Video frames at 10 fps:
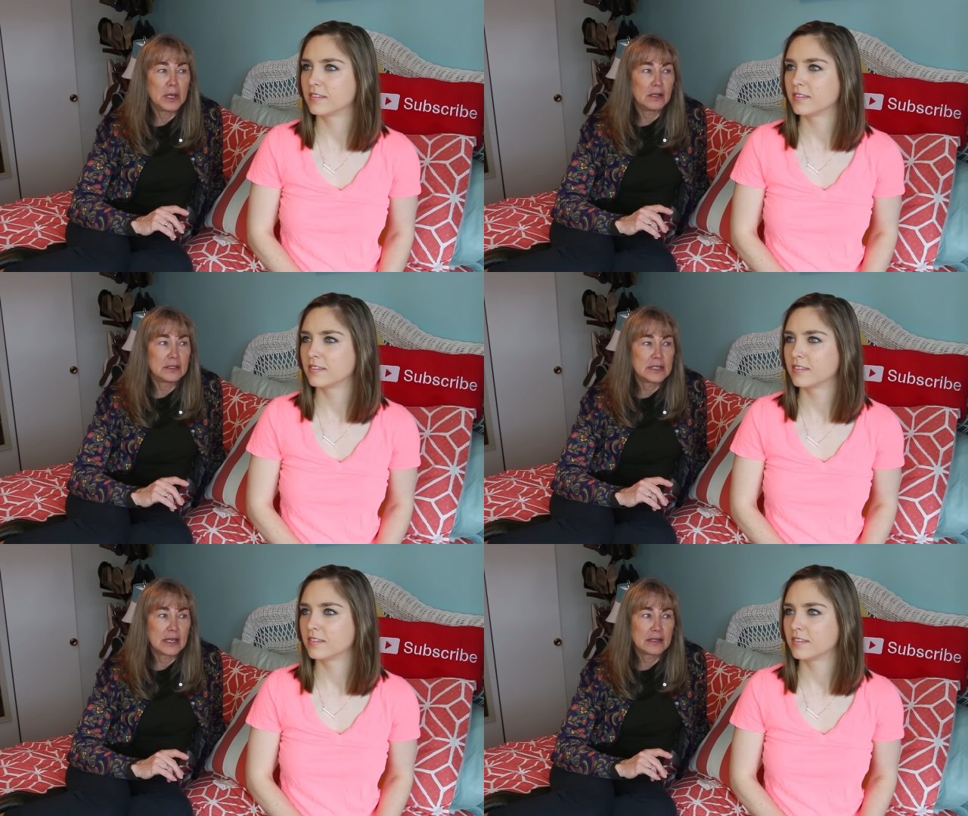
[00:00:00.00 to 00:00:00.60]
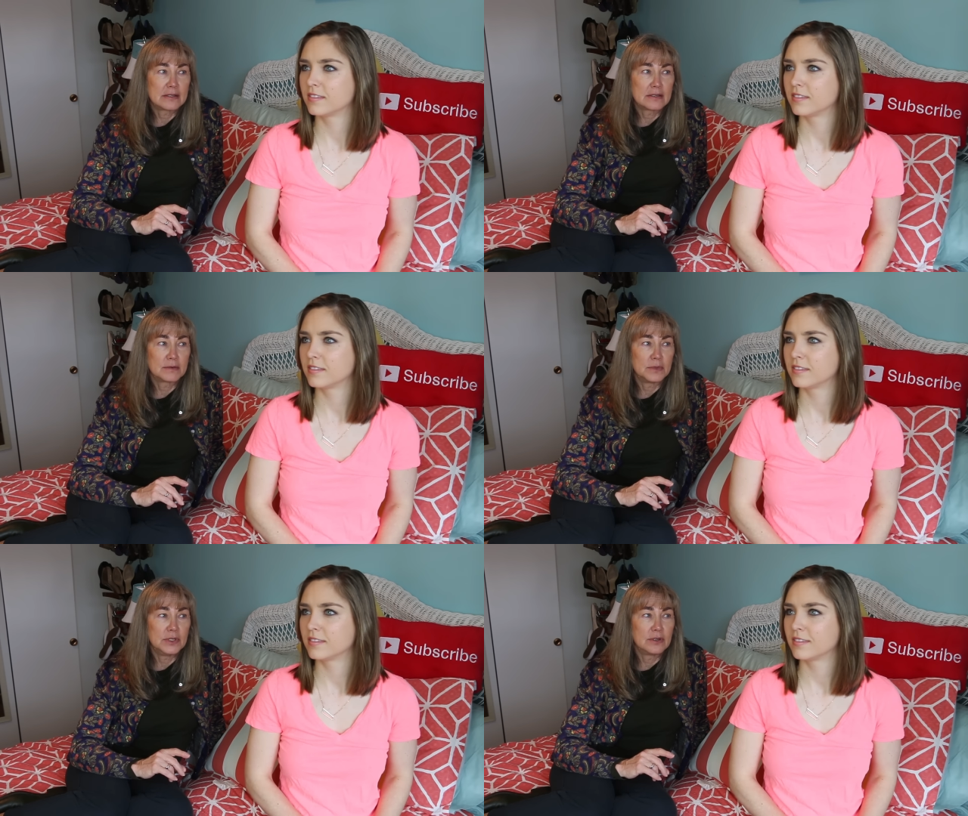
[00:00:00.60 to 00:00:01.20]
Speaker 1: belt
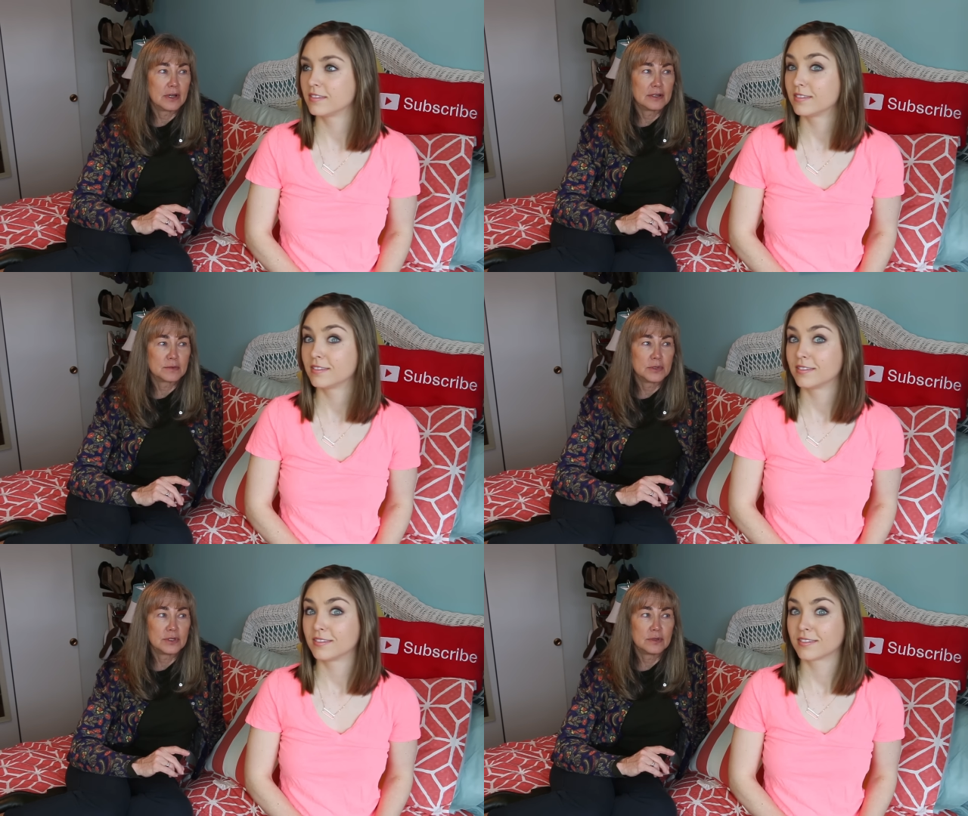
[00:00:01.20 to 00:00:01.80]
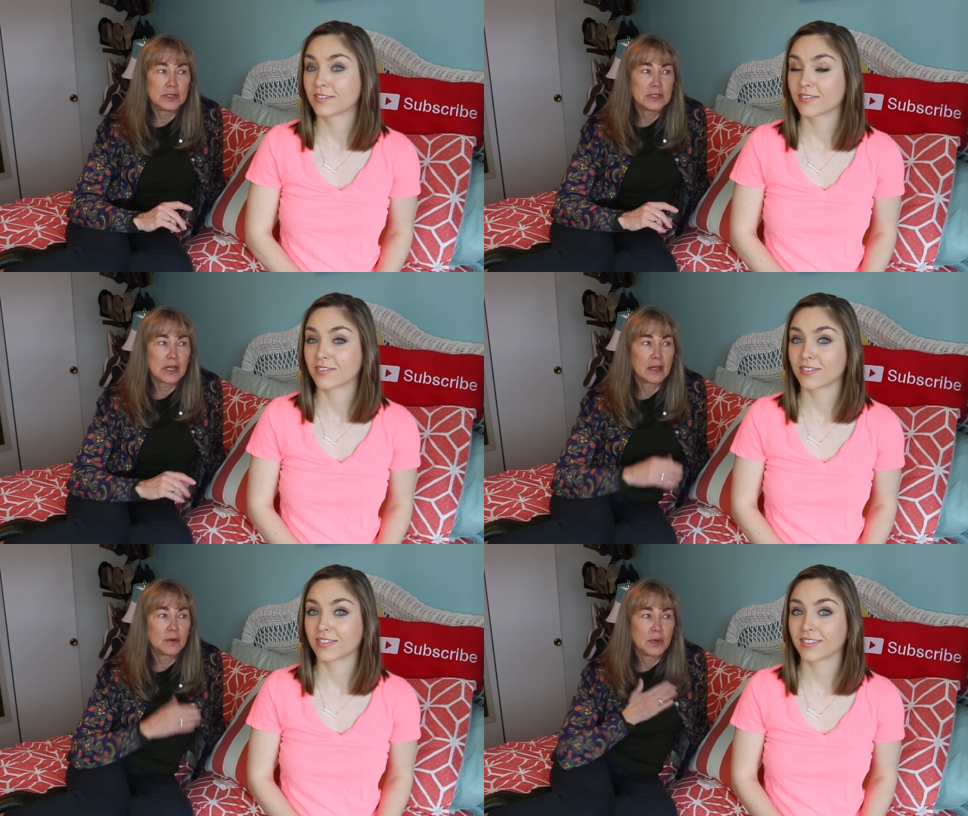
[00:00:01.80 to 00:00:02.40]
test when you guys were doing
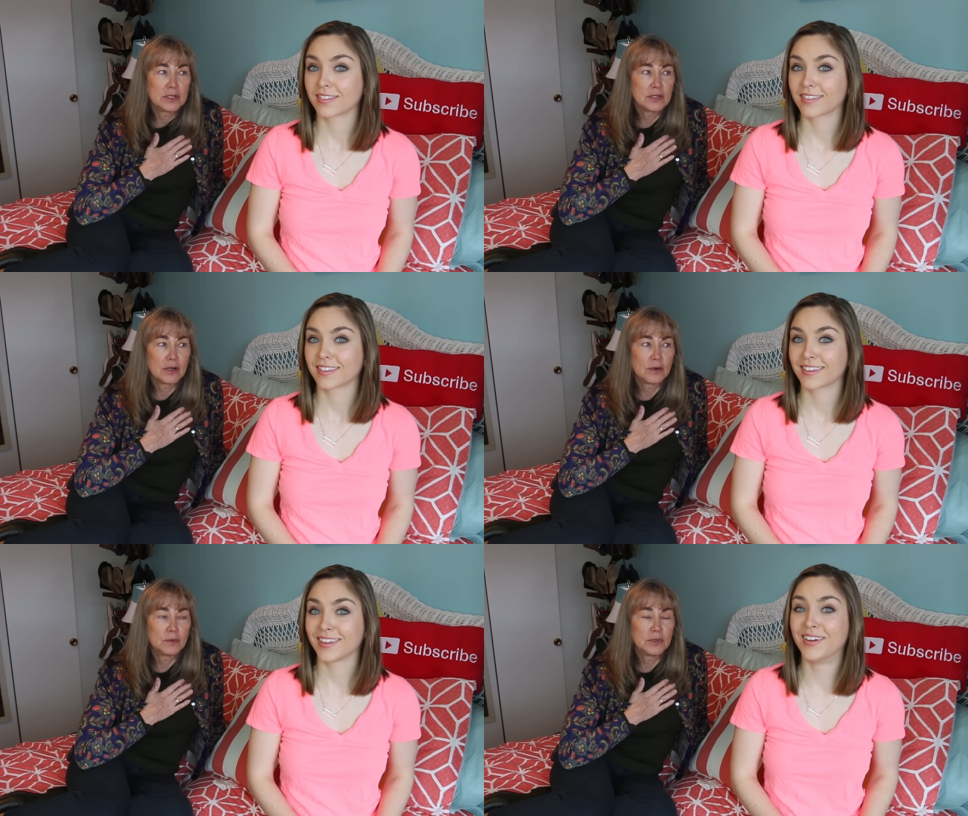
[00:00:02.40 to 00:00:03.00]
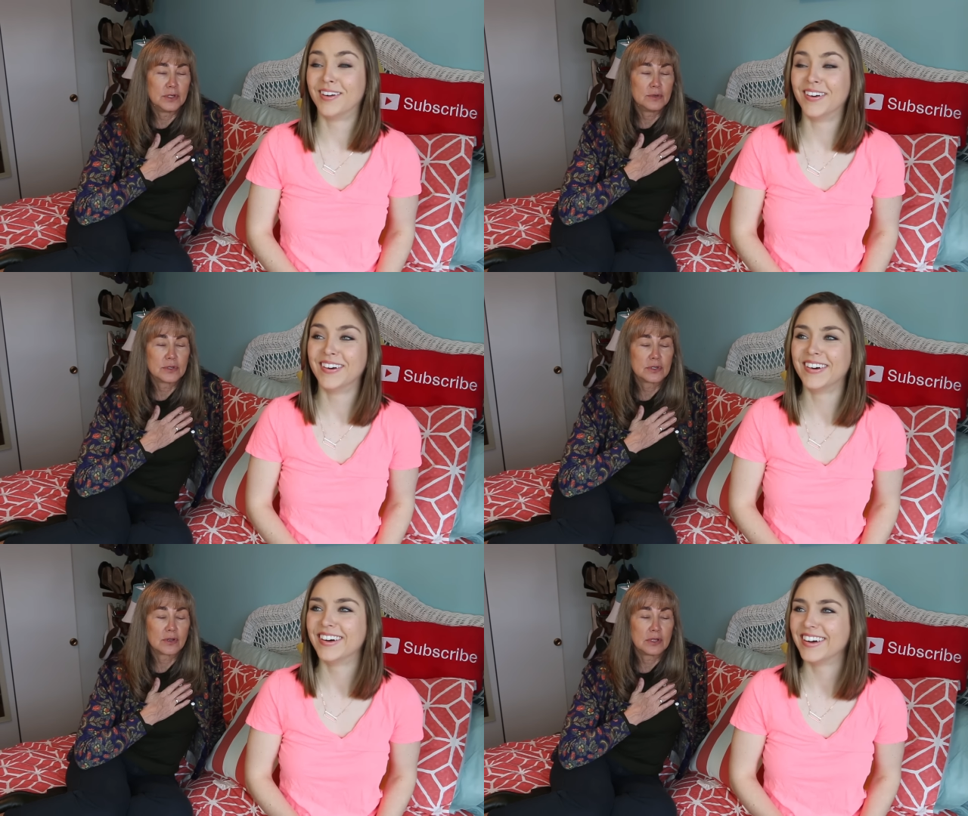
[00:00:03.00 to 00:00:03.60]
Taekwondo when you
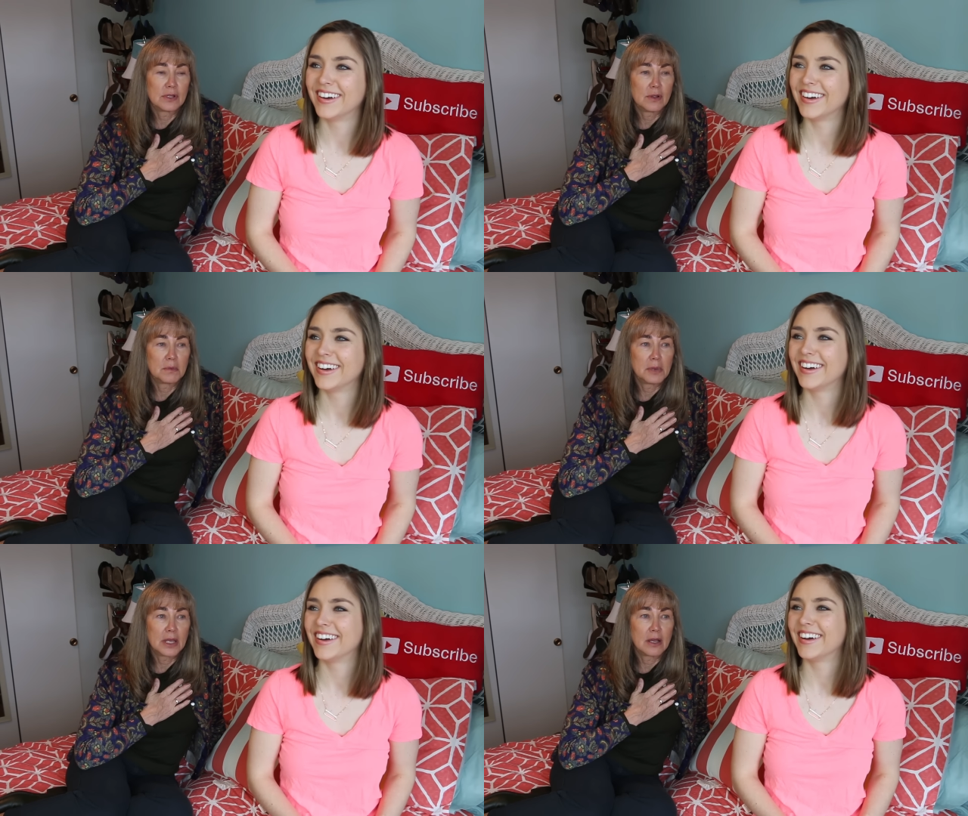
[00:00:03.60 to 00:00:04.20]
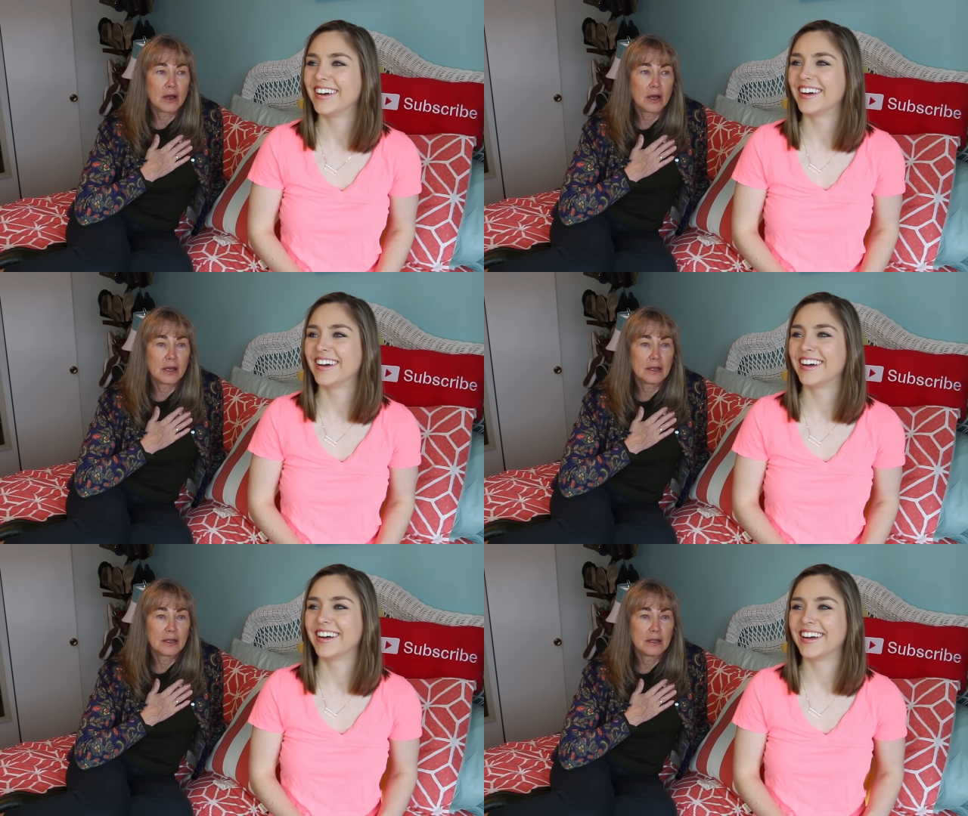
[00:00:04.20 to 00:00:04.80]
were so little. Oh my
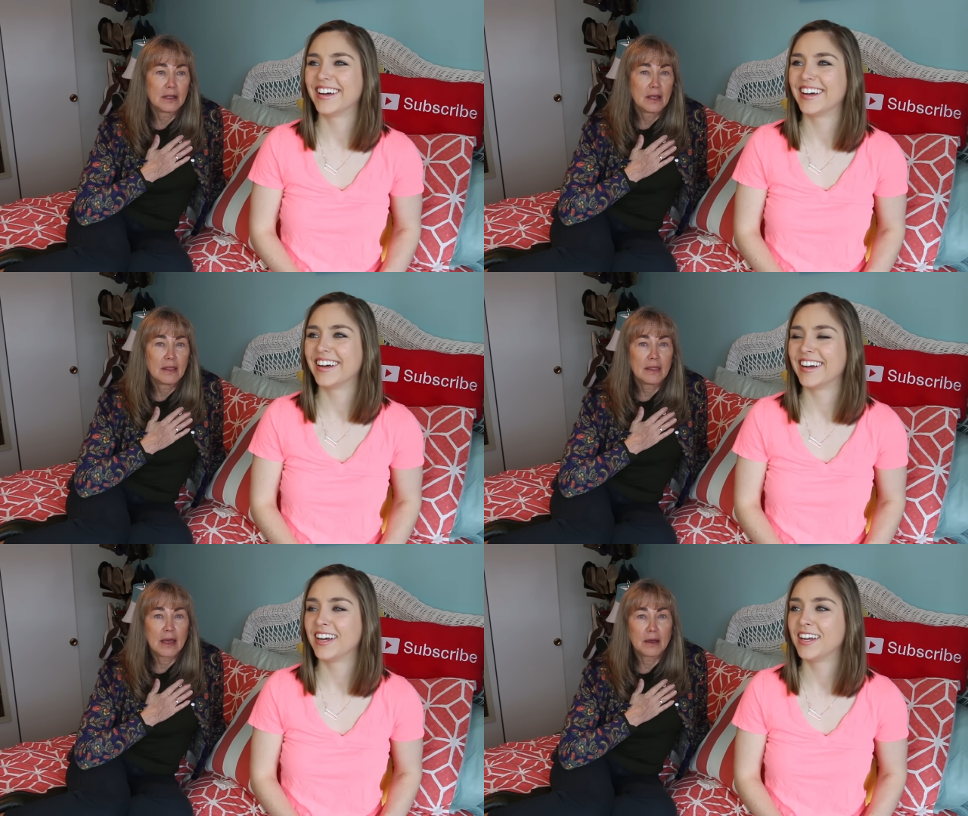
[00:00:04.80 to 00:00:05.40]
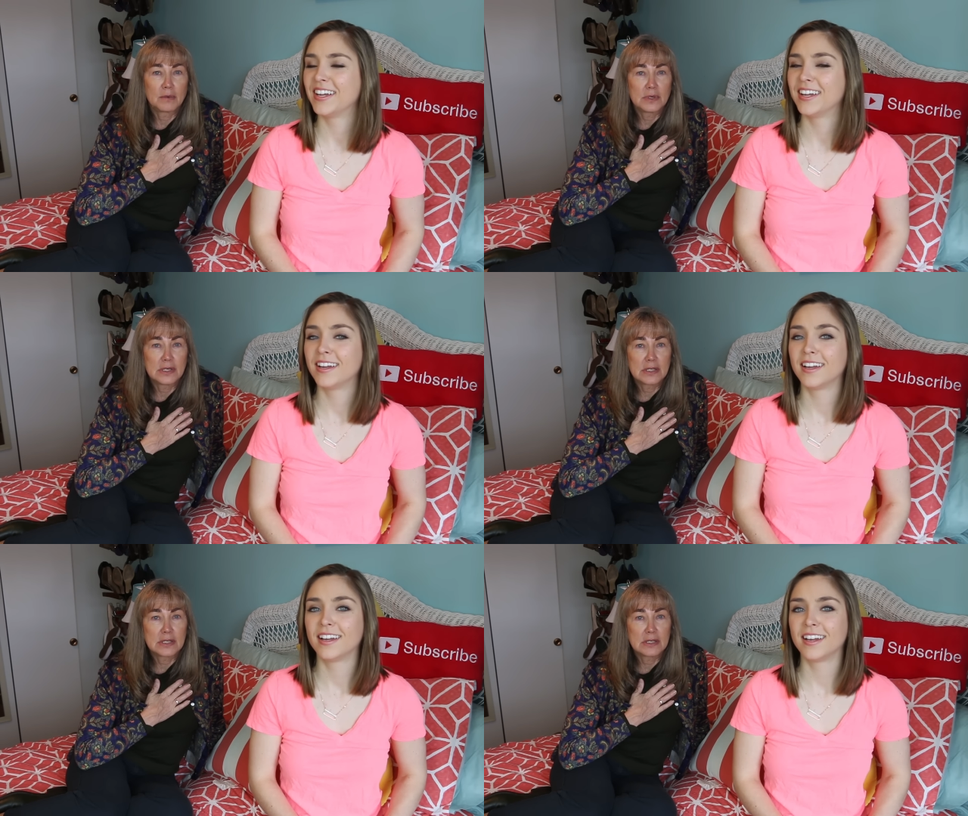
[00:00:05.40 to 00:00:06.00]
God. That
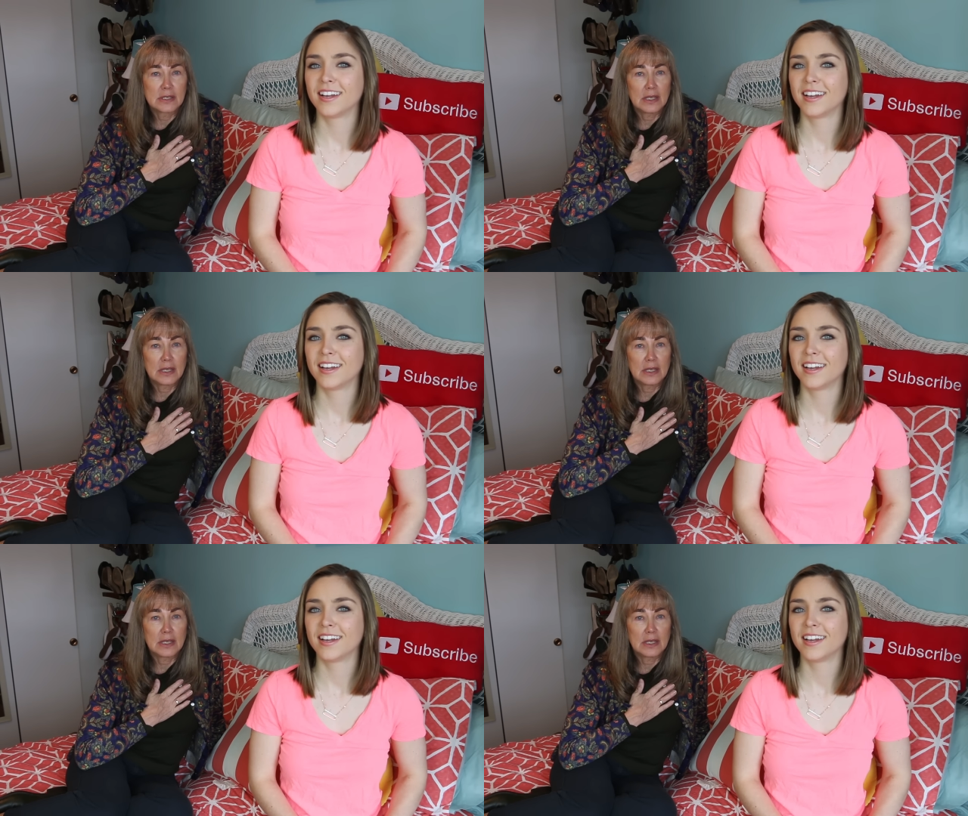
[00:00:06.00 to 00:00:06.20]
was